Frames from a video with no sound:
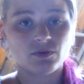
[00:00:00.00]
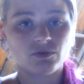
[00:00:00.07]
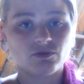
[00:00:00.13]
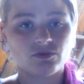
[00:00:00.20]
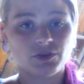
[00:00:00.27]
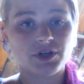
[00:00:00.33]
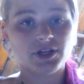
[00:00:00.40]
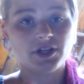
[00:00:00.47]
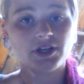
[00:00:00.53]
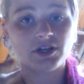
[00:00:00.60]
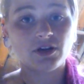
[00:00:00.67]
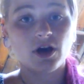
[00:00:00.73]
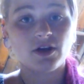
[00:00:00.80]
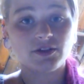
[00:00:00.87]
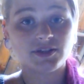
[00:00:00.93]
really
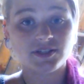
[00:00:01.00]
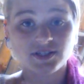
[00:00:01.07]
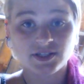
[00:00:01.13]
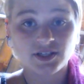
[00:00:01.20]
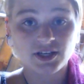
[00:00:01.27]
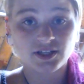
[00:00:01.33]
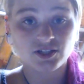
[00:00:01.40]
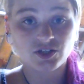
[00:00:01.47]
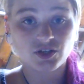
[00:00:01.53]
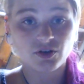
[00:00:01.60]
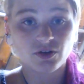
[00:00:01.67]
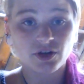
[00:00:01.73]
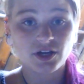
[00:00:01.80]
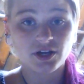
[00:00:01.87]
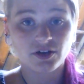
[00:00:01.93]
not listening to
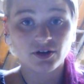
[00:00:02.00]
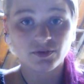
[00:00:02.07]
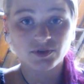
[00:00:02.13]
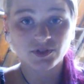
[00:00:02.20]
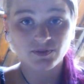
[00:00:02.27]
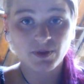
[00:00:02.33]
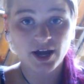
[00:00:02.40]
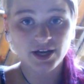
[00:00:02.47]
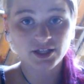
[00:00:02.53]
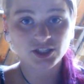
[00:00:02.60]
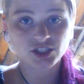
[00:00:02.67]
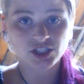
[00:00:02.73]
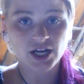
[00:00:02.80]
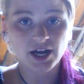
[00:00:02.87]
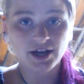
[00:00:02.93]
your ego as
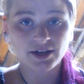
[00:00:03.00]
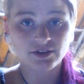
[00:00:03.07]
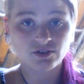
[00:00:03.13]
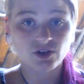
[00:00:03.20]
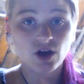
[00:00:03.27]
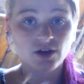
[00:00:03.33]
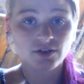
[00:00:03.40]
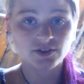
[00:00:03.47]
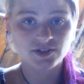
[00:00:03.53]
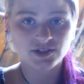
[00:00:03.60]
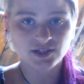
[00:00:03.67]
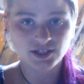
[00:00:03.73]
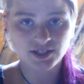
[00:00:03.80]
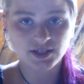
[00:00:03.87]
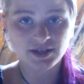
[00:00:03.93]
much, and not
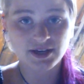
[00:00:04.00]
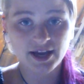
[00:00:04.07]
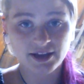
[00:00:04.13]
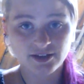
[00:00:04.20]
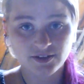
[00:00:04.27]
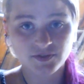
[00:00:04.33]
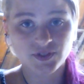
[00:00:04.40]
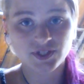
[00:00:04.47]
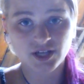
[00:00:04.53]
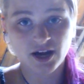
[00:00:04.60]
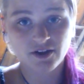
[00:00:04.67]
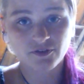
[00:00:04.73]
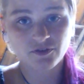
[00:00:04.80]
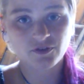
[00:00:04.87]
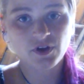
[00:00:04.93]
listening to the negative
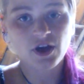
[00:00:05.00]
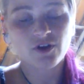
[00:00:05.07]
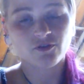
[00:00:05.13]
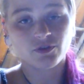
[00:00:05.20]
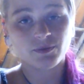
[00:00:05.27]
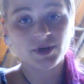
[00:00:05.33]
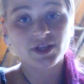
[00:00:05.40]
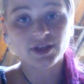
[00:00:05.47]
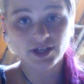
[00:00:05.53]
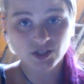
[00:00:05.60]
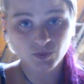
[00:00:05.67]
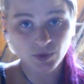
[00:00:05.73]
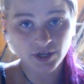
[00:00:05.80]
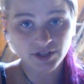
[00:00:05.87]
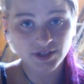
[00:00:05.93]
stuff. For me, that's
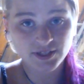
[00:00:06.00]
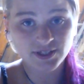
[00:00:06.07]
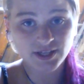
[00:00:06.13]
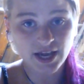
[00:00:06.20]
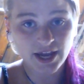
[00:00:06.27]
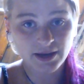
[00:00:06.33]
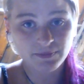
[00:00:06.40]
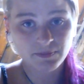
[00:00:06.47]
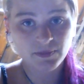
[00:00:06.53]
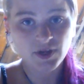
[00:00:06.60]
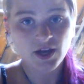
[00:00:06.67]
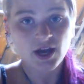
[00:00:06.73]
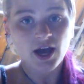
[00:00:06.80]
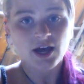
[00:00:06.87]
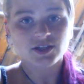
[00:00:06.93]
one and the same.
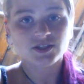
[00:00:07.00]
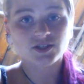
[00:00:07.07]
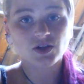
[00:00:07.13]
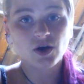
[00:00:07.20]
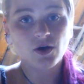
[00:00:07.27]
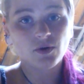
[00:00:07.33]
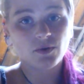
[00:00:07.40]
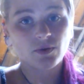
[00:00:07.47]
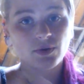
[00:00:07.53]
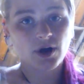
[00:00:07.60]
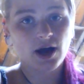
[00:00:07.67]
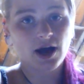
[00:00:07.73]
So